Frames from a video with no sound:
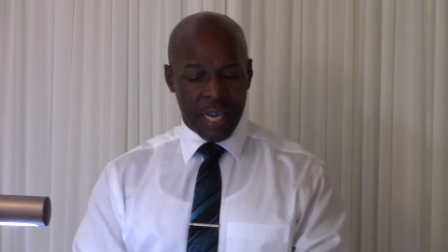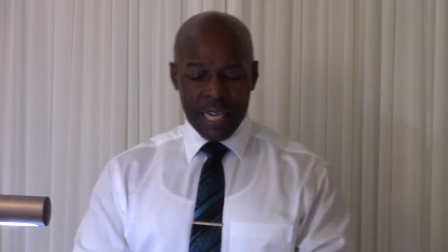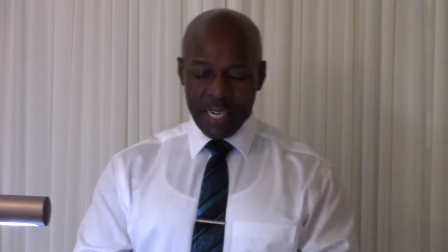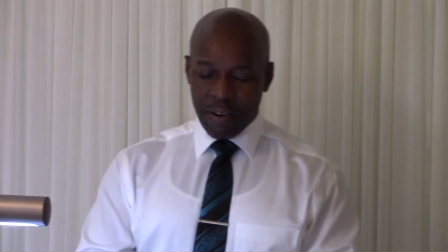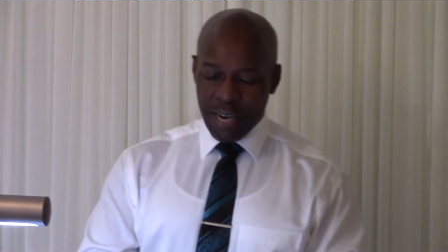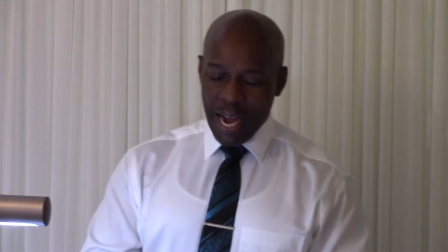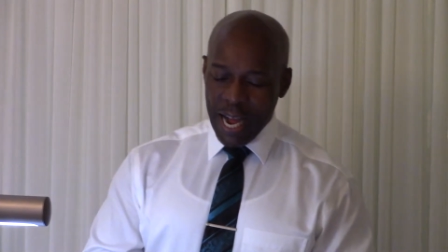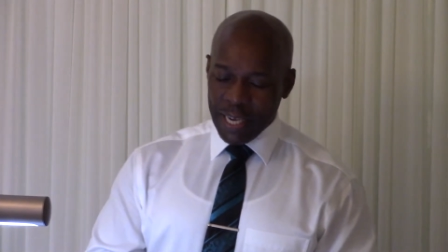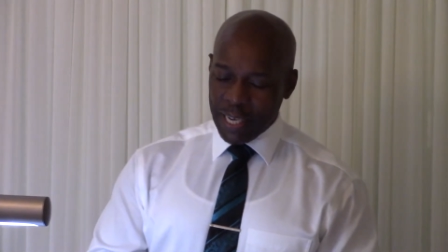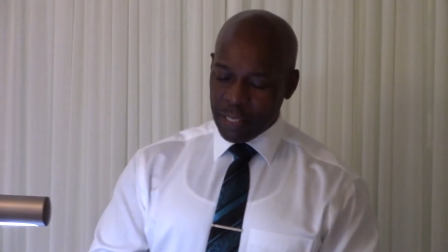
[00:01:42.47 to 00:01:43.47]
Now,
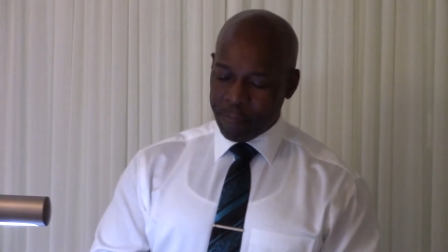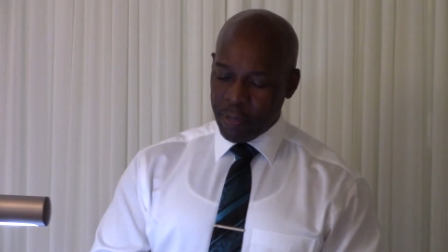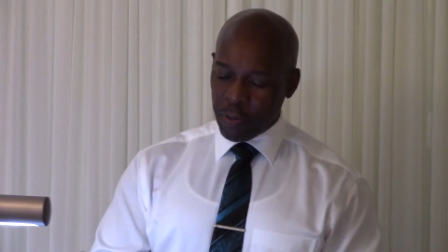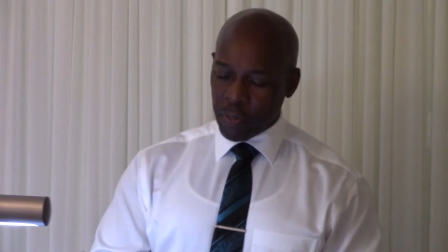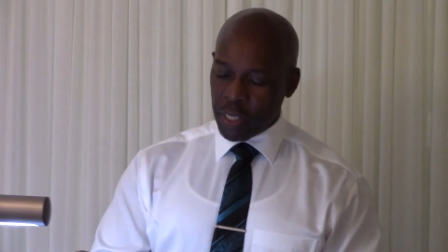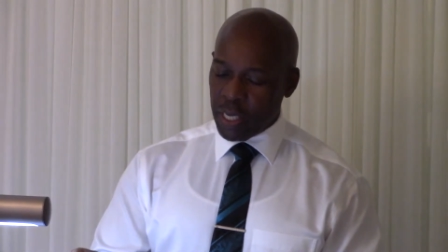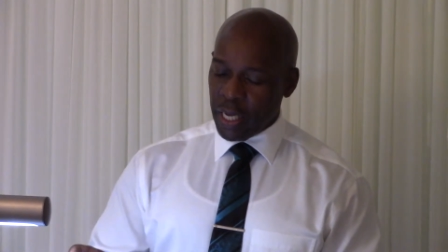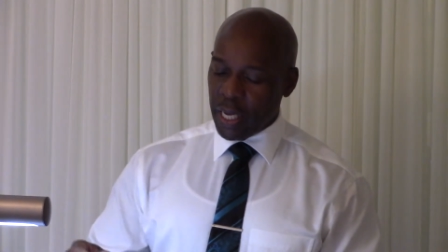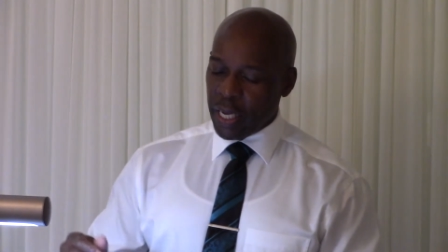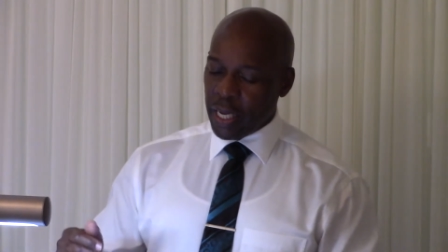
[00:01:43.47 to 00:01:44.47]
God has built
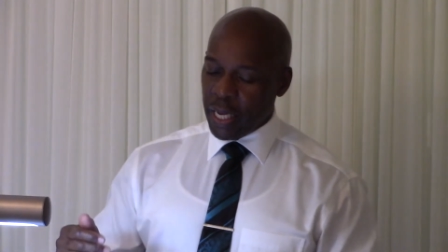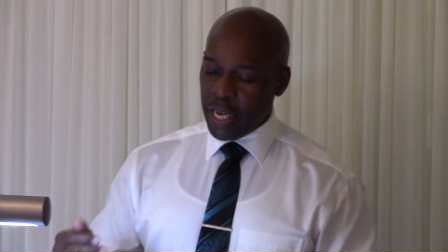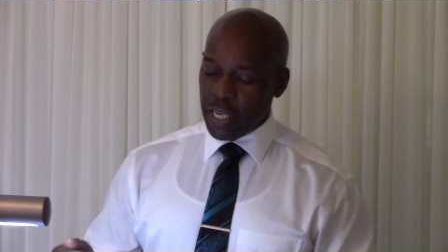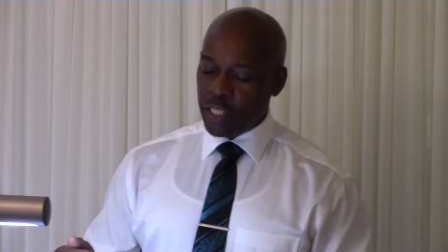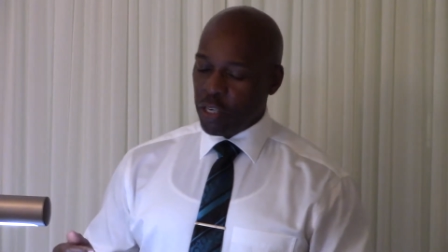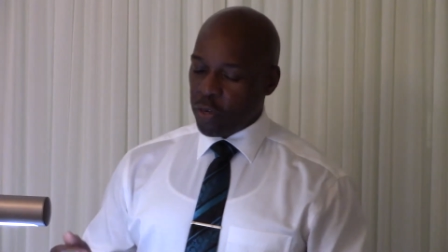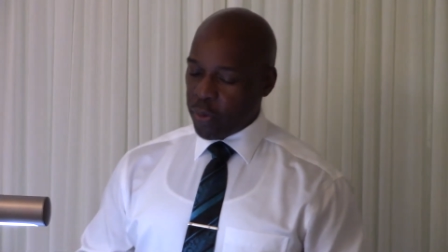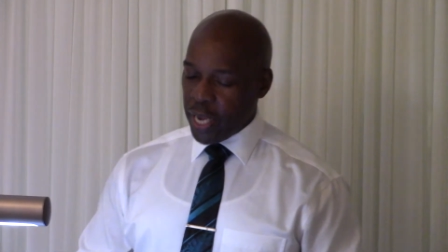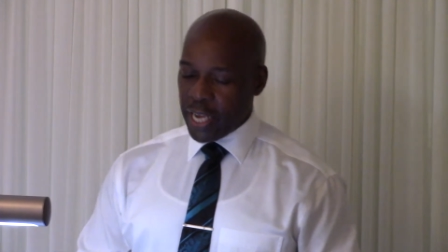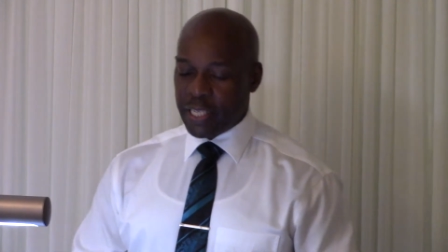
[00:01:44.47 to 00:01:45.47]
into
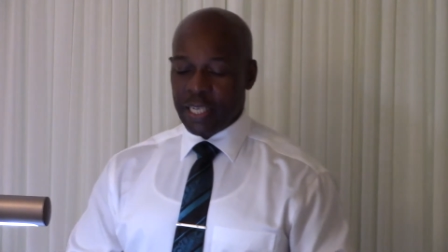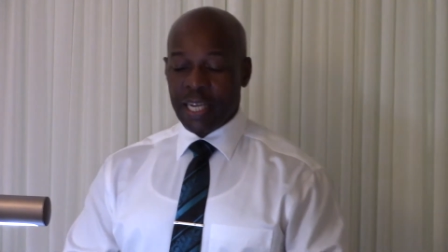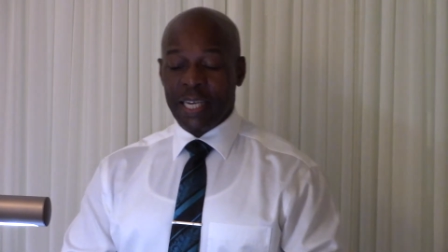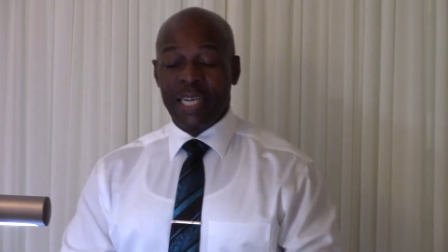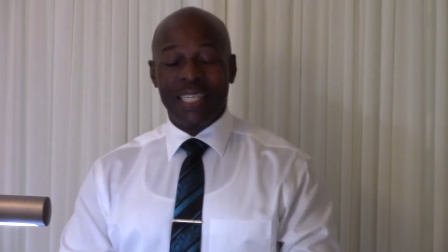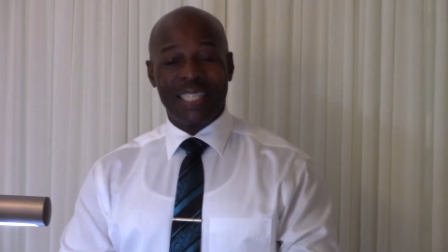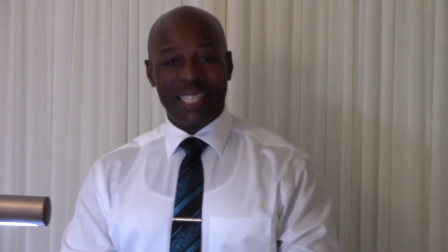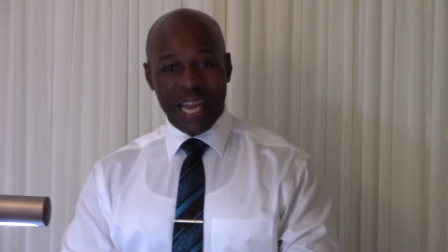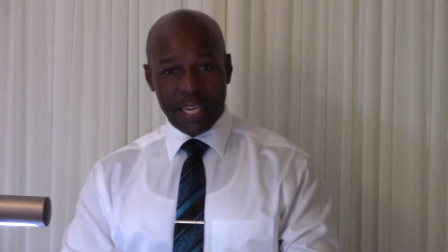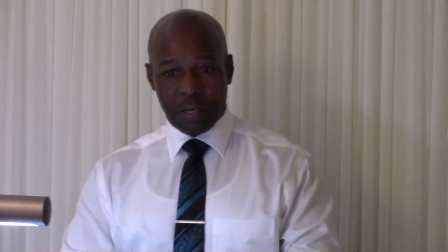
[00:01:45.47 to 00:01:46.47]
creation a
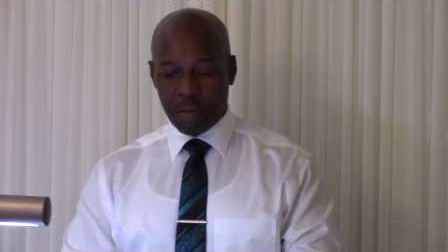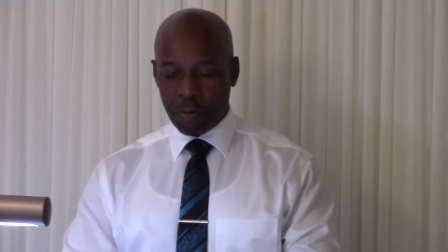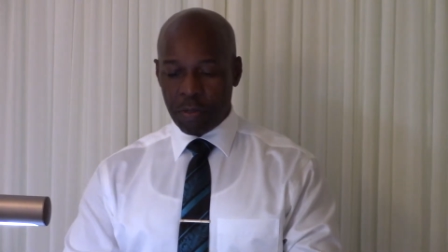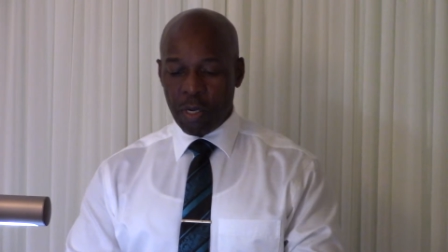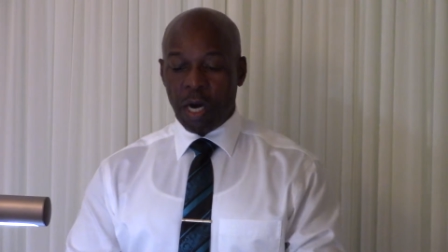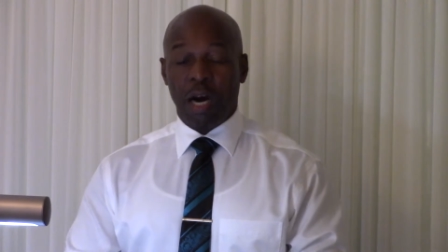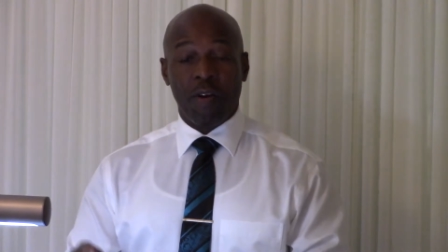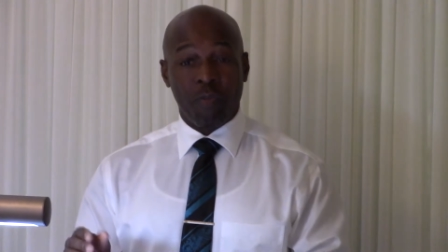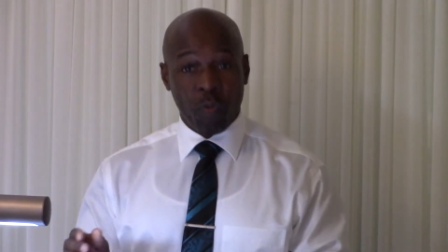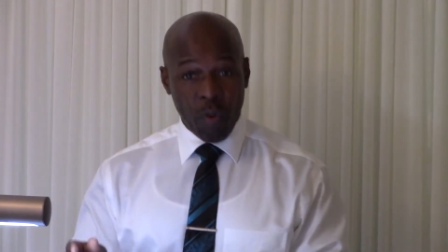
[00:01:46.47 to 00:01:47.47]
cycle
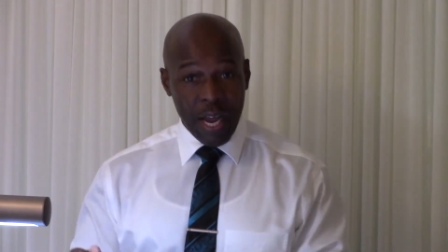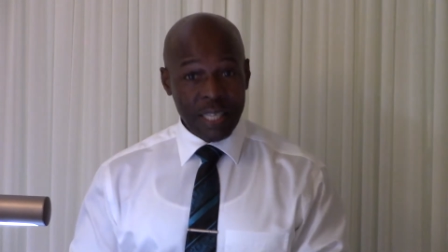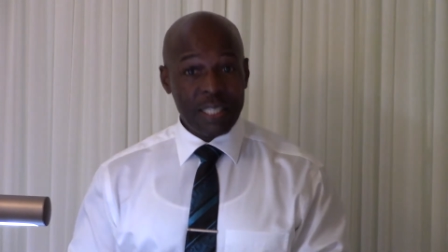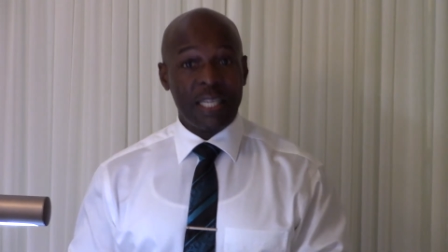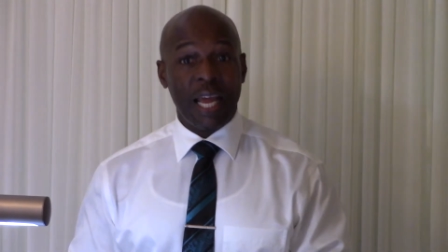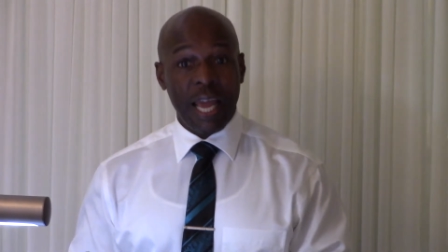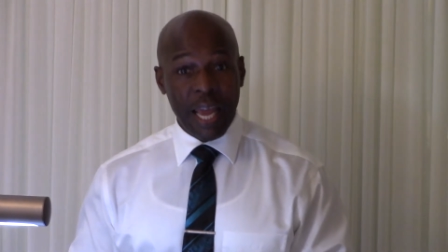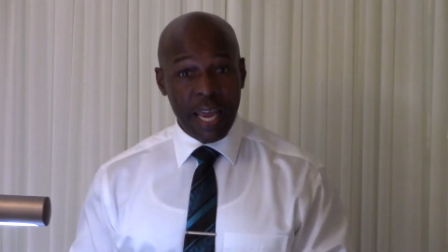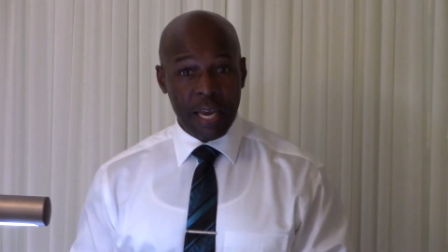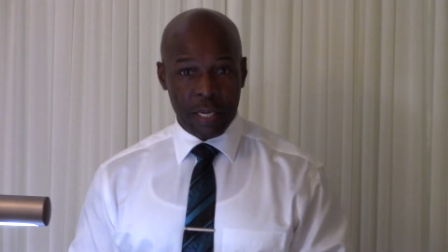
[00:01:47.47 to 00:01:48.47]
of rest
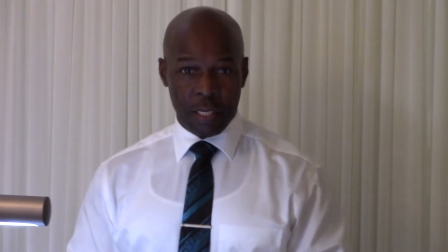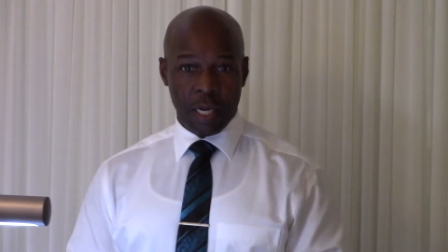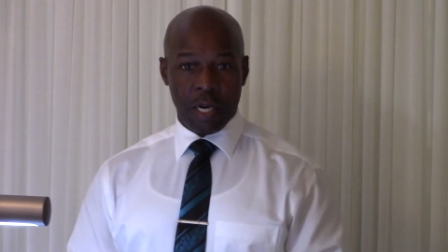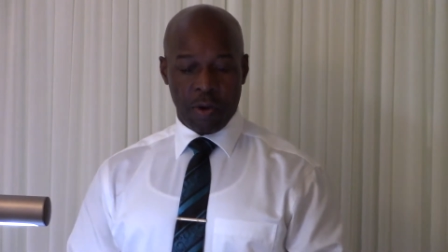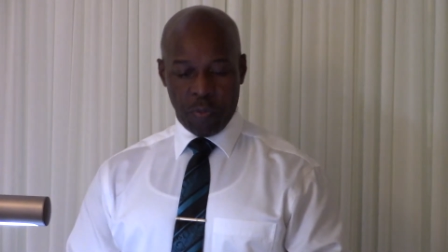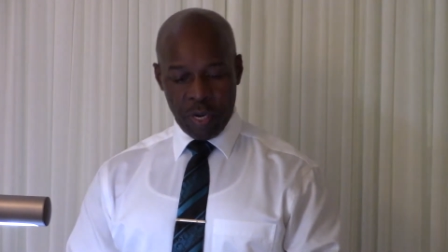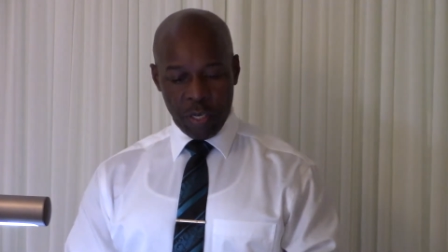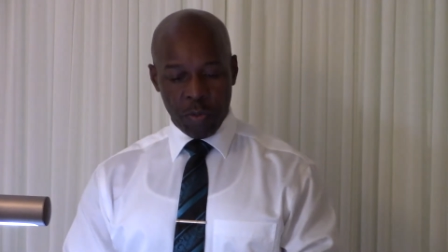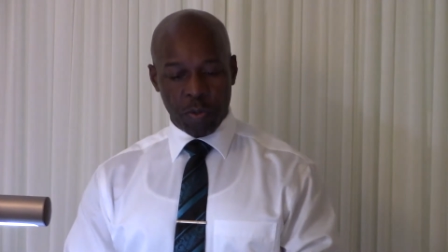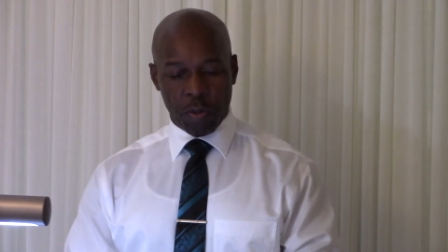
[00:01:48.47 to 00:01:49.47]
and
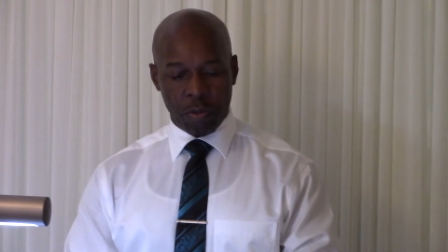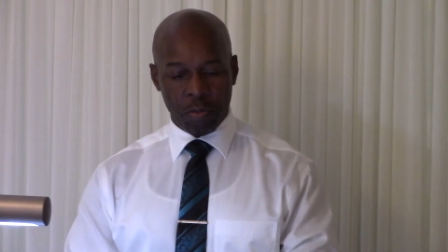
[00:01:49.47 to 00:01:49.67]
renewal.